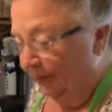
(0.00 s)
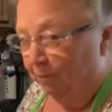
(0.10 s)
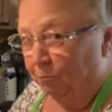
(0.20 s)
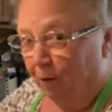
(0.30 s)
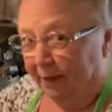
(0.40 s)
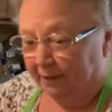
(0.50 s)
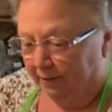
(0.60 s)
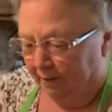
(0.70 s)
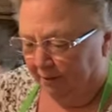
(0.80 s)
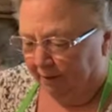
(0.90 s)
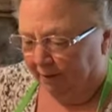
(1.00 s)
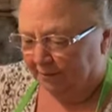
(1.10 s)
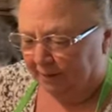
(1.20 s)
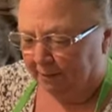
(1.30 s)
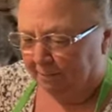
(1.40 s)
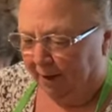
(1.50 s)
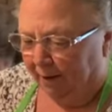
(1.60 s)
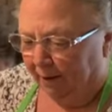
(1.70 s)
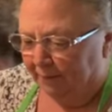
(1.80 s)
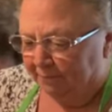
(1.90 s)
in weight anyway, same
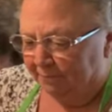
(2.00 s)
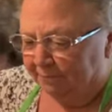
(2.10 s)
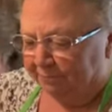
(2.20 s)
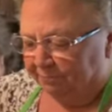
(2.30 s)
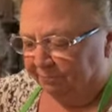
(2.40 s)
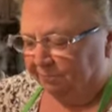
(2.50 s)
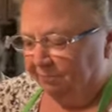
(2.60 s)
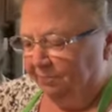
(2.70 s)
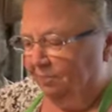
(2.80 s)
height. We called